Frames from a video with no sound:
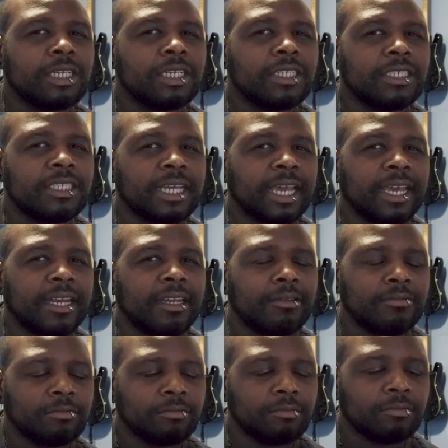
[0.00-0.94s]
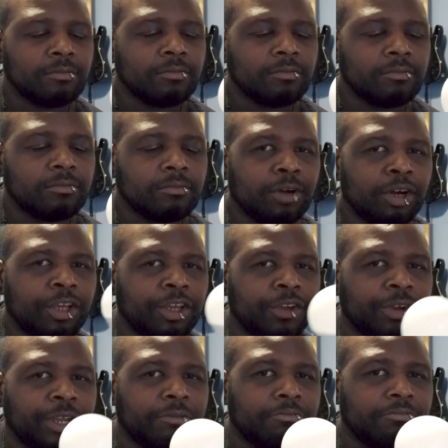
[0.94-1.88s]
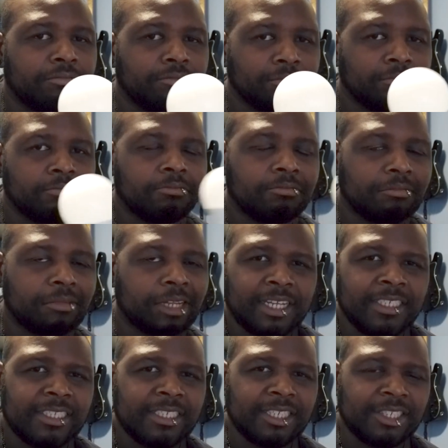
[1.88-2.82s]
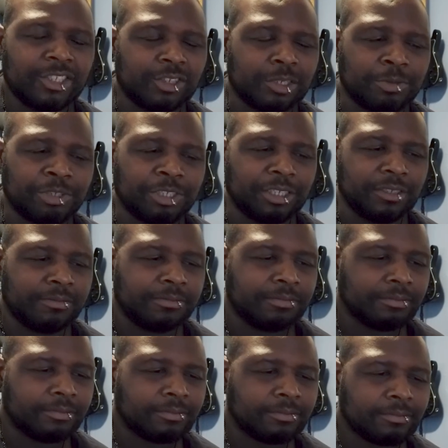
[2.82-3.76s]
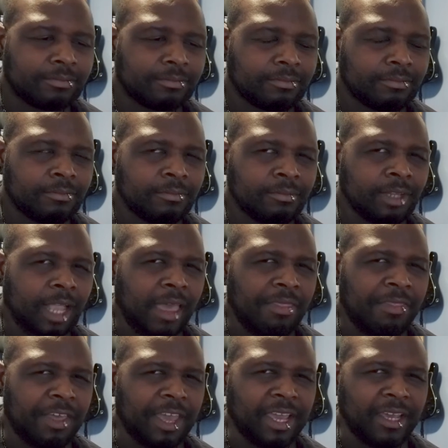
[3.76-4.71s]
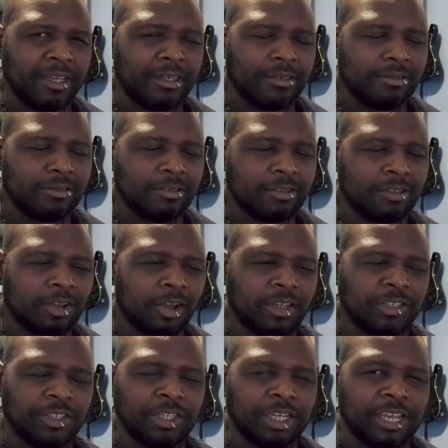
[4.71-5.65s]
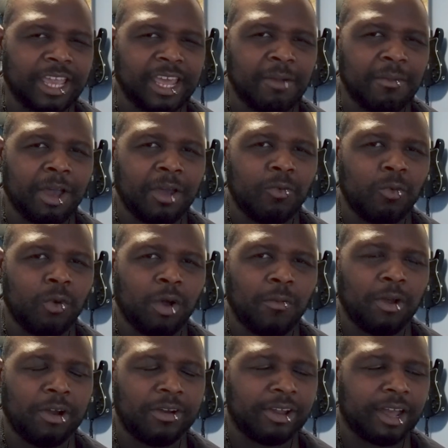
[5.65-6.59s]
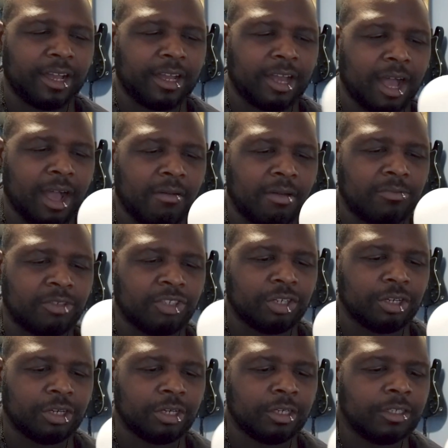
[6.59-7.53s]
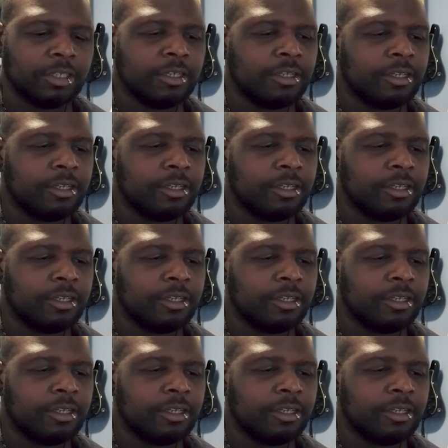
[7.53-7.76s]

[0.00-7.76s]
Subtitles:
instead. Merkury. Links in description, I think. As long as you can get them on Walmart.com, I'm sure.